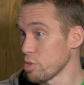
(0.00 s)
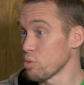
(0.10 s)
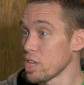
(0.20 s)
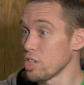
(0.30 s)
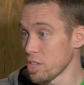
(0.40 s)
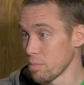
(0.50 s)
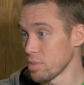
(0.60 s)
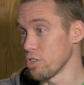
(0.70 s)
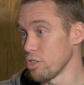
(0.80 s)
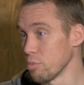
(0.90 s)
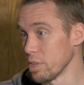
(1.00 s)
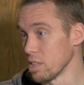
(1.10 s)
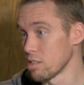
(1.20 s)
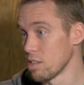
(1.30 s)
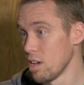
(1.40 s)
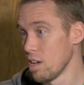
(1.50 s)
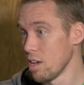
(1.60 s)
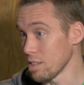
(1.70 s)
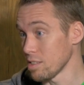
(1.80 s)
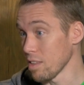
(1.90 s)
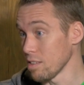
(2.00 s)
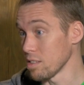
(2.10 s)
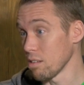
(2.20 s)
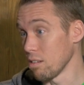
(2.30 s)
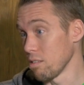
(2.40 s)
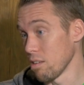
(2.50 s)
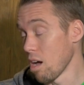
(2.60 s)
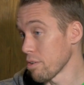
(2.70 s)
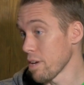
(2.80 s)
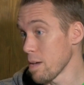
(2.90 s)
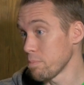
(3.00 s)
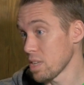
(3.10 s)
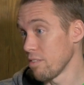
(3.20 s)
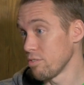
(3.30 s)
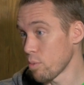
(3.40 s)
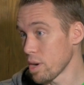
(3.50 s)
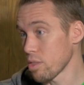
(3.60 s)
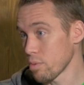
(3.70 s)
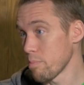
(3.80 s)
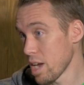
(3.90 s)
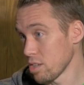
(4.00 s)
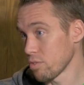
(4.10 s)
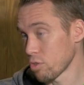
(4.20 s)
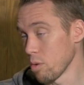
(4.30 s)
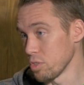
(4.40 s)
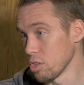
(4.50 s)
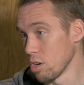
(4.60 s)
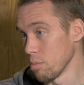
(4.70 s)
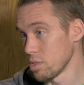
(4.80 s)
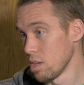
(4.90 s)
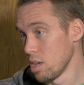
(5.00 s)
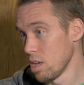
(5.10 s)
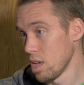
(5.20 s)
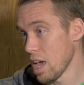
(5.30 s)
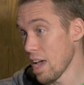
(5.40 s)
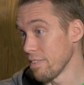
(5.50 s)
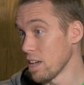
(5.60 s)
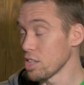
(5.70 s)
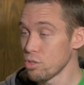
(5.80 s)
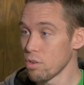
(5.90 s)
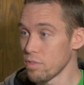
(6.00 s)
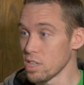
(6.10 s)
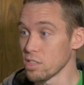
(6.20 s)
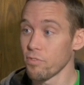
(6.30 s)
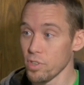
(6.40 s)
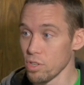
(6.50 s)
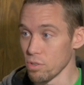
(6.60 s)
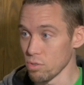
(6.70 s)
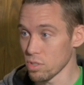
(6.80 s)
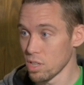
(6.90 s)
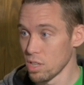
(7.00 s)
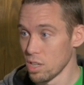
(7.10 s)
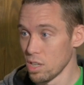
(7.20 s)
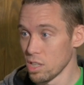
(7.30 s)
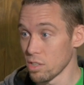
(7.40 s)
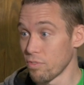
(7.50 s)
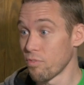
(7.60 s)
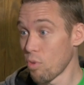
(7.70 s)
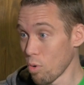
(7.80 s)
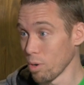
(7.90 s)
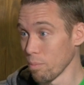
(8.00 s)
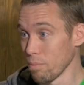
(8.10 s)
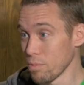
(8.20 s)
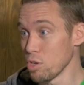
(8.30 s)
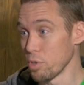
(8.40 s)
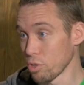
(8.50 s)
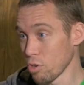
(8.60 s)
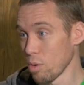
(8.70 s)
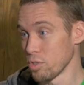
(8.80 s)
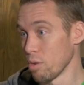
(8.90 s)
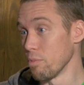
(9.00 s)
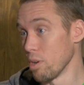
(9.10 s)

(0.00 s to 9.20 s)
between chimps and humans, they say these uh, other apes have 23 pairs of chromosomes, and that two of these fused to form human chromosome